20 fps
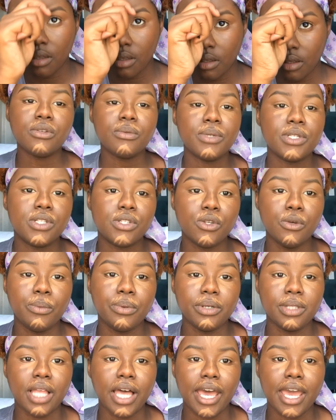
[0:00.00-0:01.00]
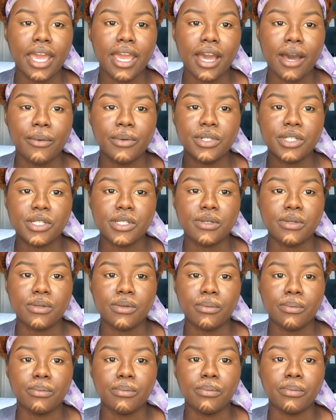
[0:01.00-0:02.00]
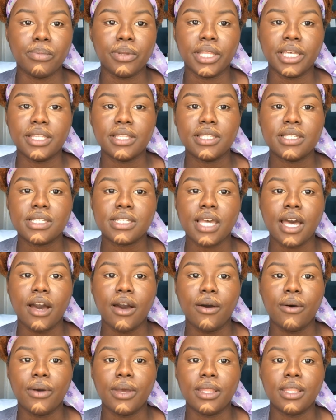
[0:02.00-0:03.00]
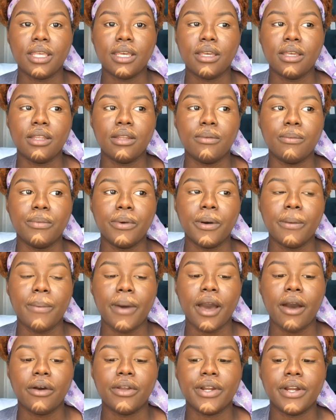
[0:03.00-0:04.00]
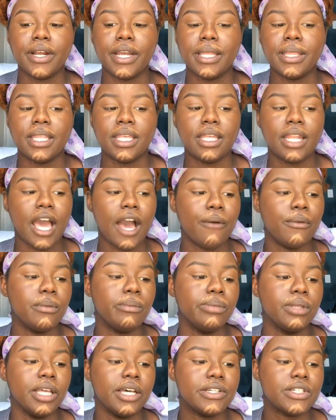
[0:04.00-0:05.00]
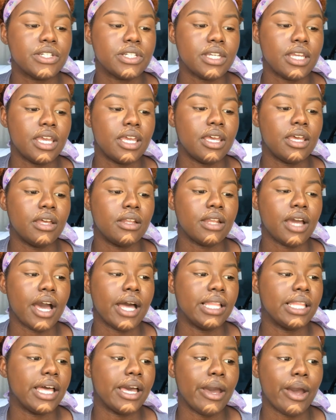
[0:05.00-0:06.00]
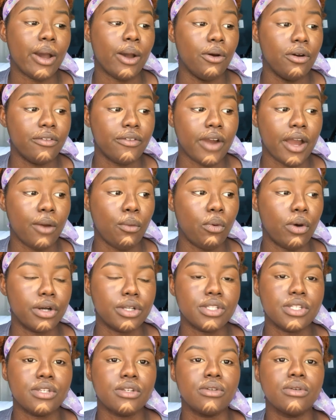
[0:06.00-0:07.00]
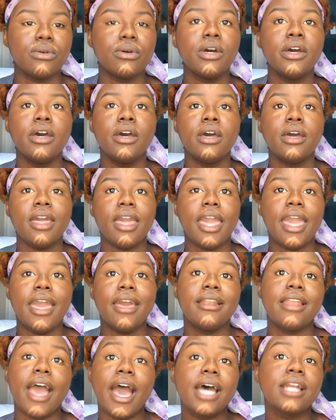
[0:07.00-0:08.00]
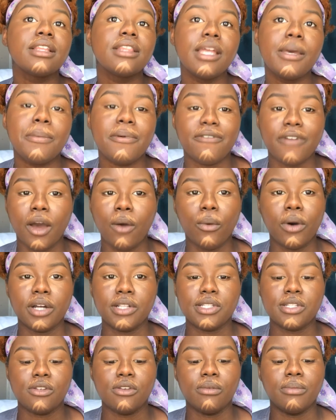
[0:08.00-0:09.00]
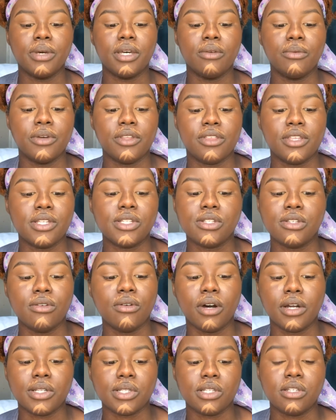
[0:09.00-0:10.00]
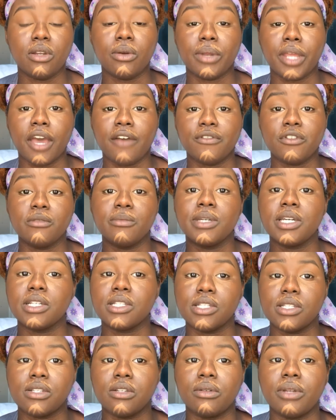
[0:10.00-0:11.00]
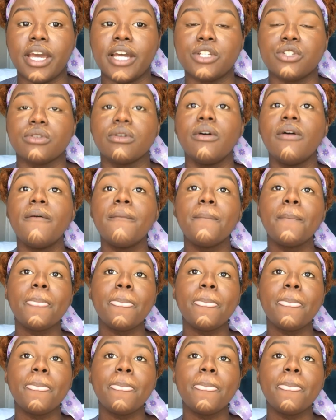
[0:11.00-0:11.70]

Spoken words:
This would be super light. I would just blend this out and then put powder, and then I would blush and highlight however I want to, and add a lip if I want to, but with this you honestly don't have to because it's so natural.